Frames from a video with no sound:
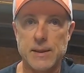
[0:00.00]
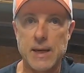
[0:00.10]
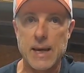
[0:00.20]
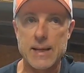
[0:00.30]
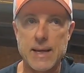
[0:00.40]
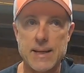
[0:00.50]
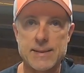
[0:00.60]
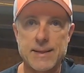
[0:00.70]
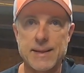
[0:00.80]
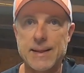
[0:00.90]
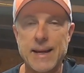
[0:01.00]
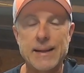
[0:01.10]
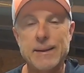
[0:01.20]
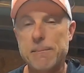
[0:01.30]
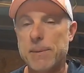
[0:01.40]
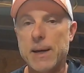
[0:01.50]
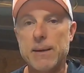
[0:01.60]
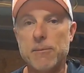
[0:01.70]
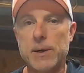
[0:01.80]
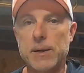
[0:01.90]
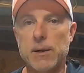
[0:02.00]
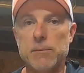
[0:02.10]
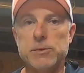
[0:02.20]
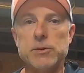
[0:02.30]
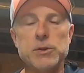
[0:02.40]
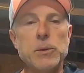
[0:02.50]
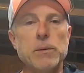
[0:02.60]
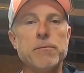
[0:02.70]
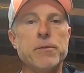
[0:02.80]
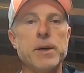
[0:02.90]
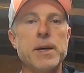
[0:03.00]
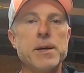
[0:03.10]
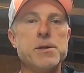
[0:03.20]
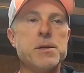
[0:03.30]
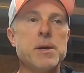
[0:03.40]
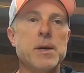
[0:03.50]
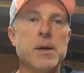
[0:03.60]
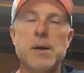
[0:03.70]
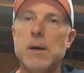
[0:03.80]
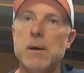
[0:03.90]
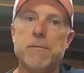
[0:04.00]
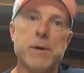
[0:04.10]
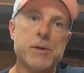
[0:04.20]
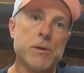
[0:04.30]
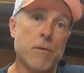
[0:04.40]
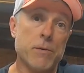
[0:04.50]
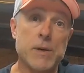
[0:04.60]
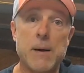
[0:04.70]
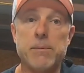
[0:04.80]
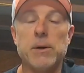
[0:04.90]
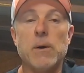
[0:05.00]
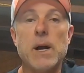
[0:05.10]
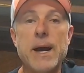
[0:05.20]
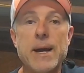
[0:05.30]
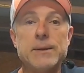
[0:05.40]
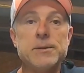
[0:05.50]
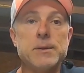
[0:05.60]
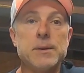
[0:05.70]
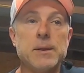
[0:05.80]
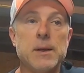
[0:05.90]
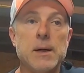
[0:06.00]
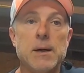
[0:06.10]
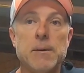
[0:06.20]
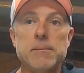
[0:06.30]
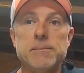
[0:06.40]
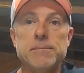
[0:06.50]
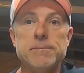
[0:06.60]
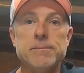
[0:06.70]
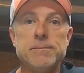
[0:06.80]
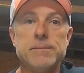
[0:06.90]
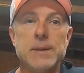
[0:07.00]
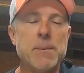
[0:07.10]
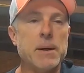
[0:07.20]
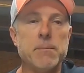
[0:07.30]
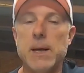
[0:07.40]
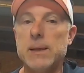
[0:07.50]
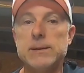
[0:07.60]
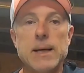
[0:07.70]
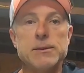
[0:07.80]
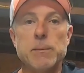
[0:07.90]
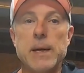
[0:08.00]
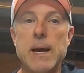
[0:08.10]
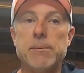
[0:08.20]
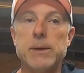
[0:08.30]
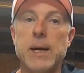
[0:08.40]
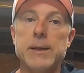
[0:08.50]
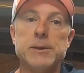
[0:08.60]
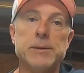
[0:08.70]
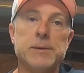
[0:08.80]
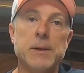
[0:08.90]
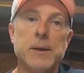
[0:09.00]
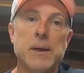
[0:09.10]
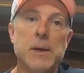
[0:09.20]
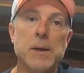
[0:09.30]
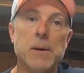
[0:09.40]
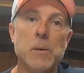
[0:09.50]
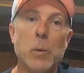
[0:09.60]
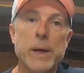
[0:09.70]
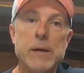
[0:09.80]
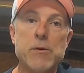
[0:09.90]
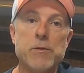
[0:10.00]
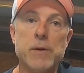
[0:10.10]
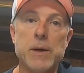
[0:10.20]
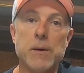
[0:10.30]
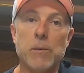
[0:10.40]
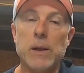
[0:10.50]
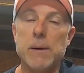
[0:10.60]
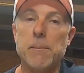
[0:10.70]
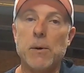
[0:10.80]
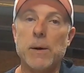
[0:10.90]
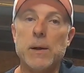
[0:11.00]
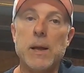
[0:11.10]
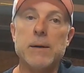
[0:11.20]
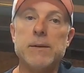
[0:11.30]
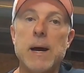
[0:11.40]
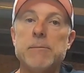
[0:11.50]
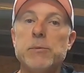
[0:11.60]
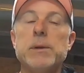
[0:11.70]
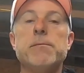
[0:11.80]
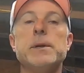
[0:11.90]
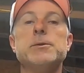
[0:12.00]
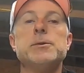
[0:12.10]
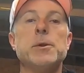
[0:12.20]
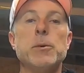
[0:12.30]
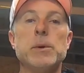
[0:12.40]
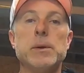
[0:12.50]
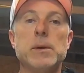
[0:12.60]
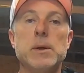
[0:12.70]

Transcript: it's a deadly bait when it comes to schooling fish, fishing over top of grass. I mean, man, it's got so many applications. We use it here on Lake Murray a lot of times when the fish are schooling.